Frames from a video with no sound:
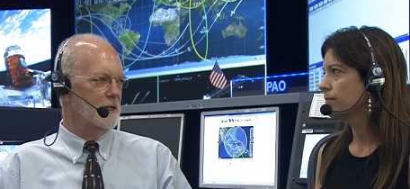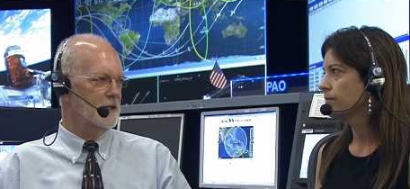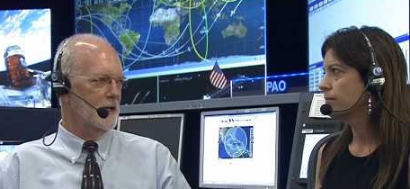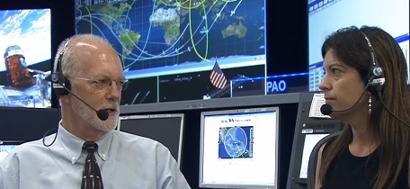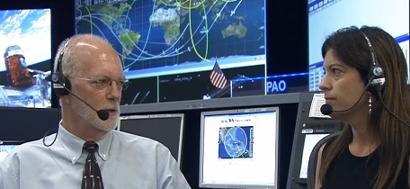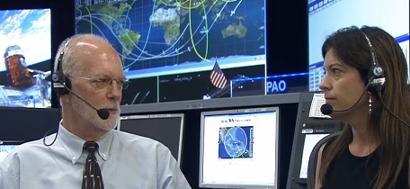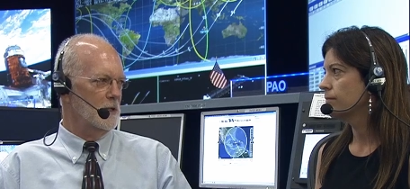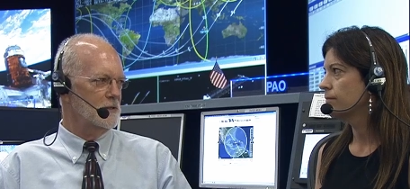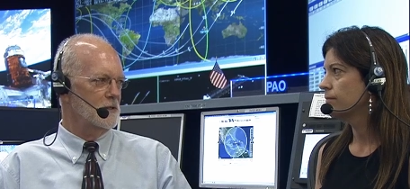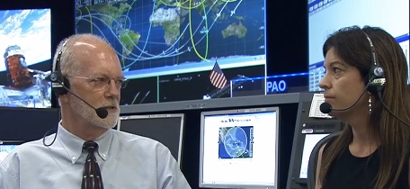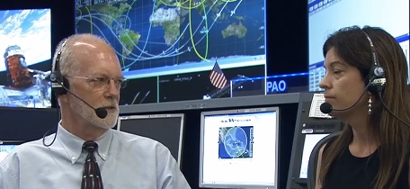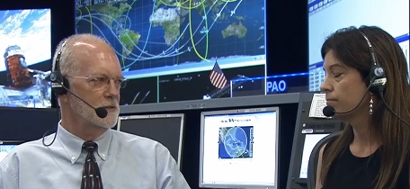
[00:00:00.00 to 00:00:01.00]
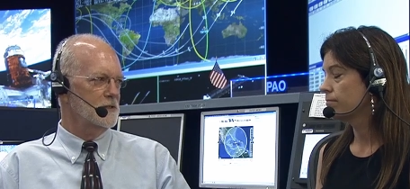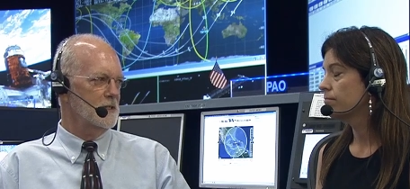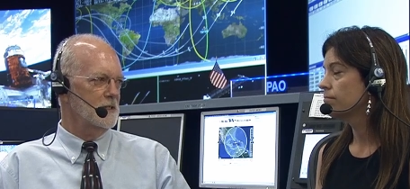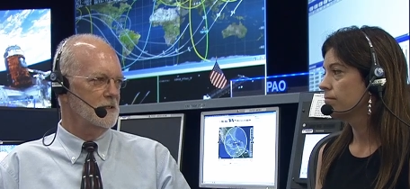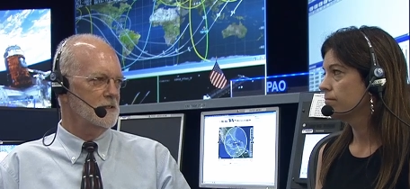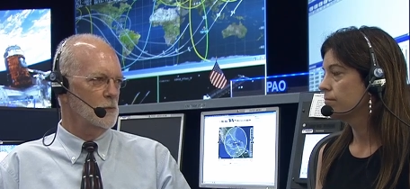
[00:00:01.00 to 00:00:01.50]
Speaker 1: our countermeasures, those
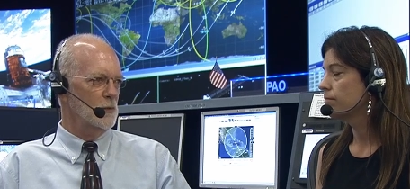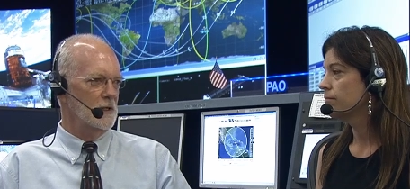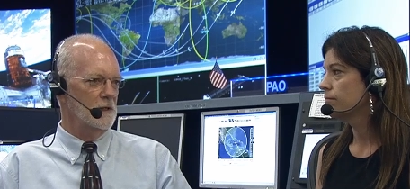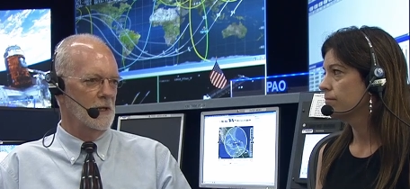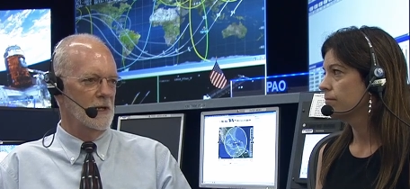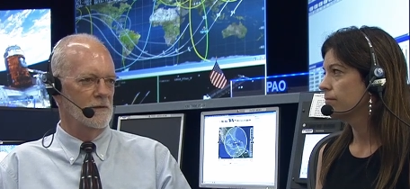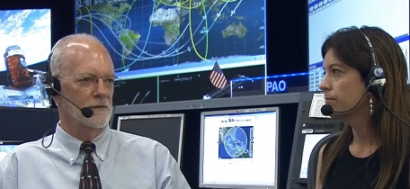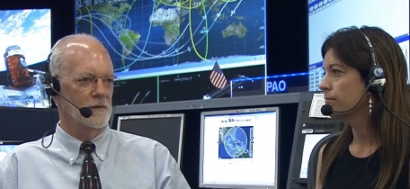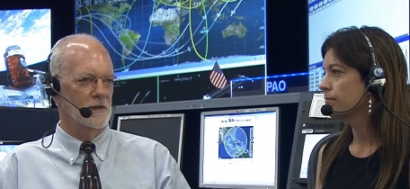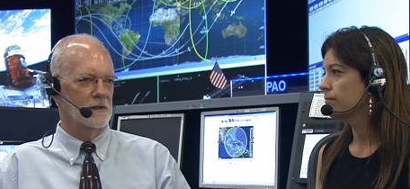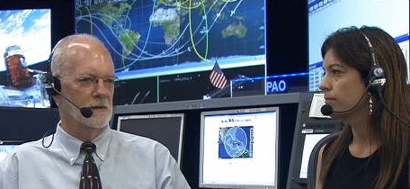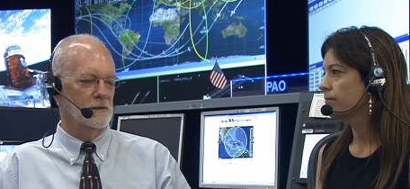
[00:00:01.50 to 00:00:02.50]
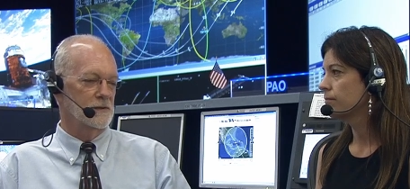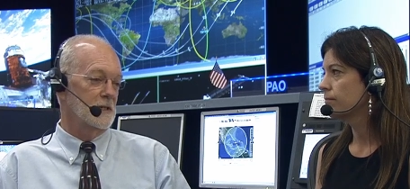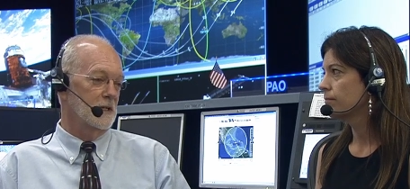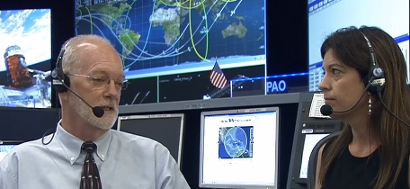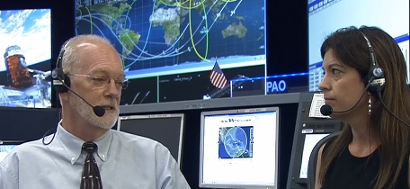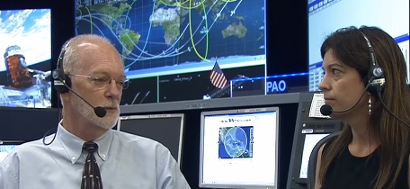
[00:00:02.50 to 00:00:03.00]
things that we have, uh, those
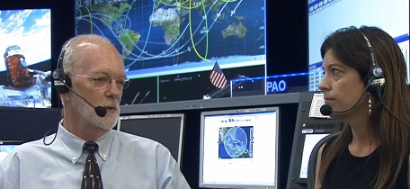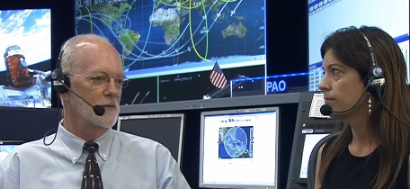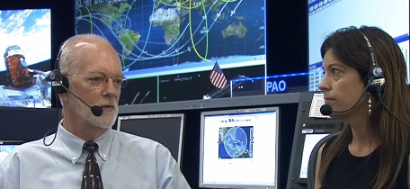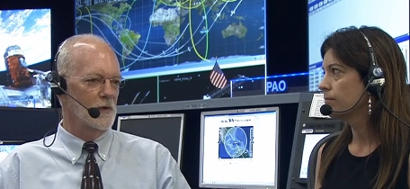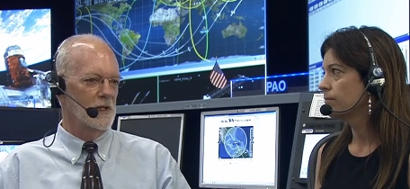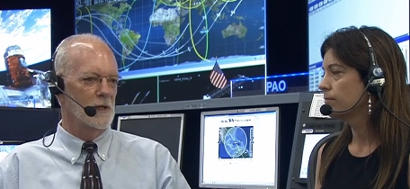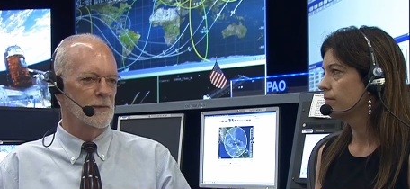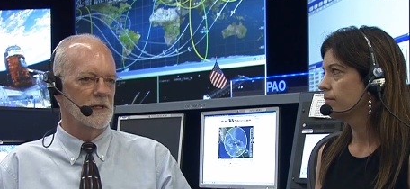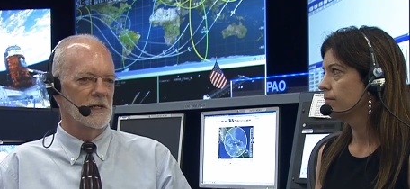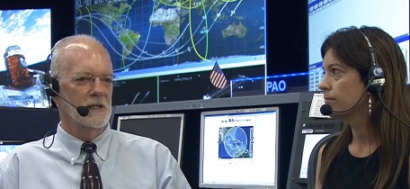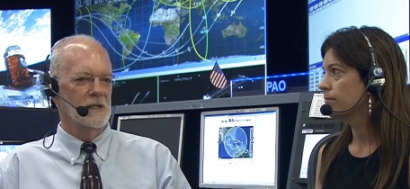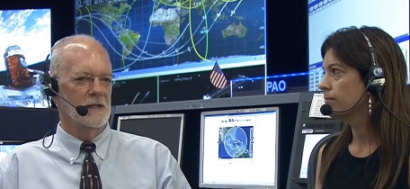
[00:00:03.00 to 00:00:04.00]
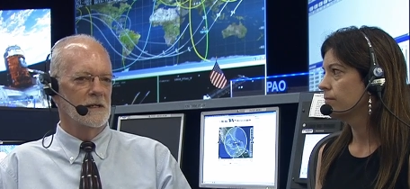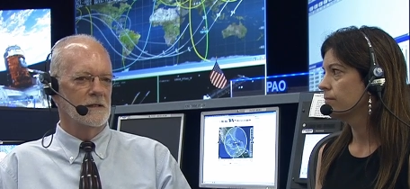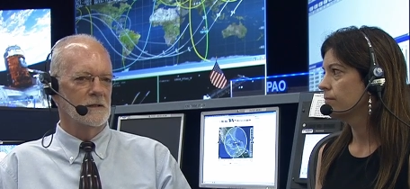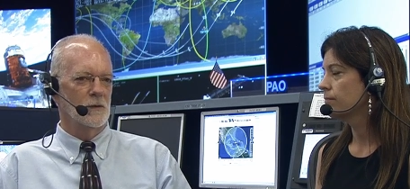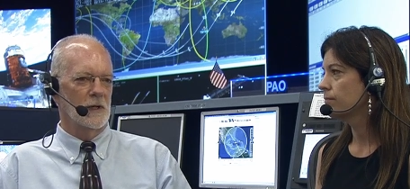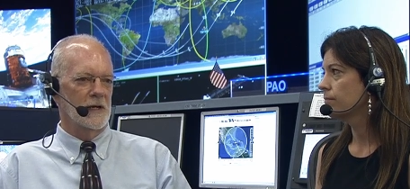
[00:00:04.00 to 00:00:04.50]
techniques we've developed
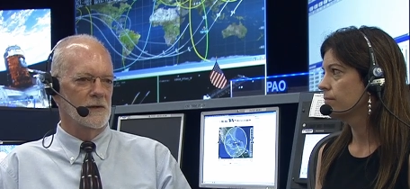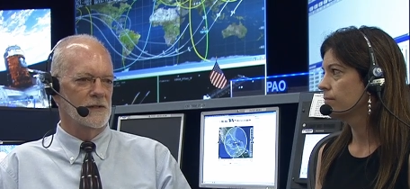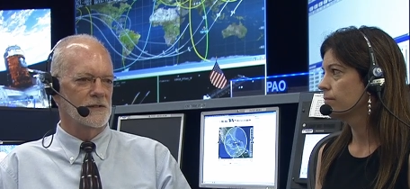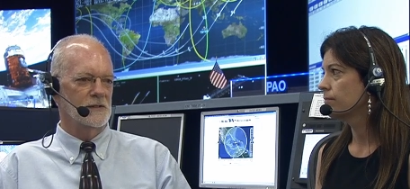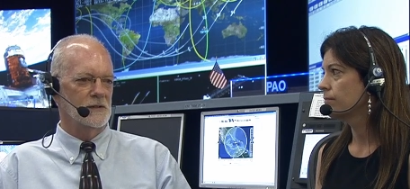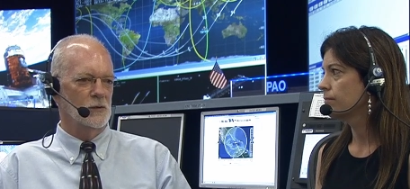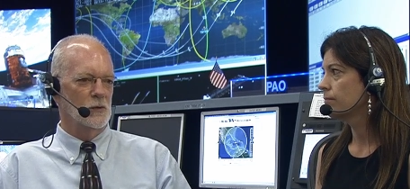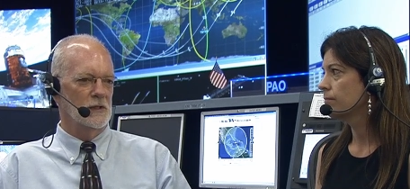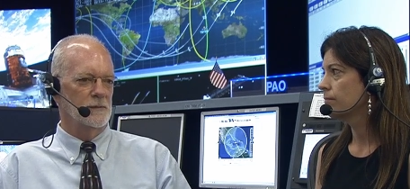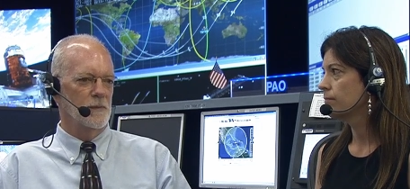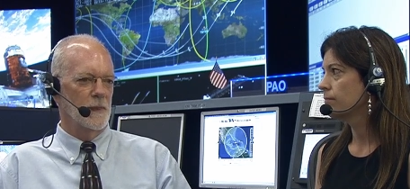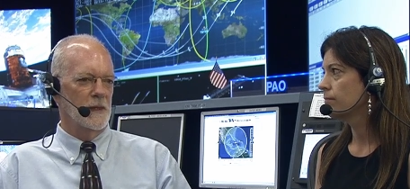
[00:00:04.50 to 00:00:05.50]
to allow us to, uh,